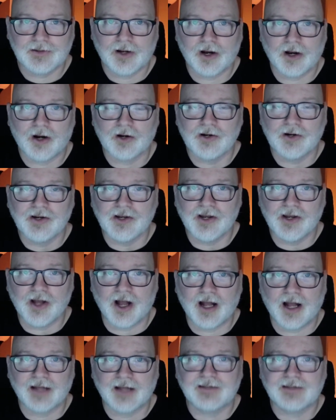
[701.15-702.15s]
are
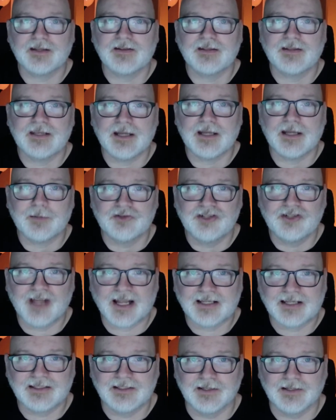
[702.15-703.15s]
not the
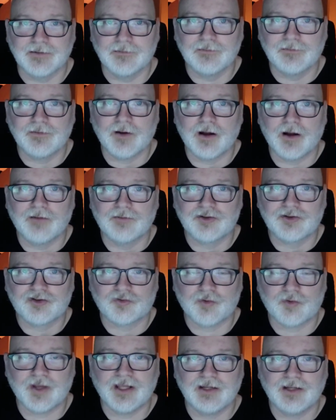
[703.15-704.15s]
objective of a
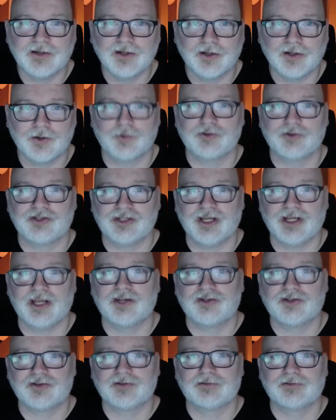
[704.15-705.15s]
trade
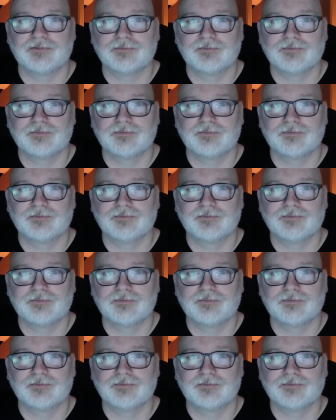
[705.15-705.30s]
negotiation.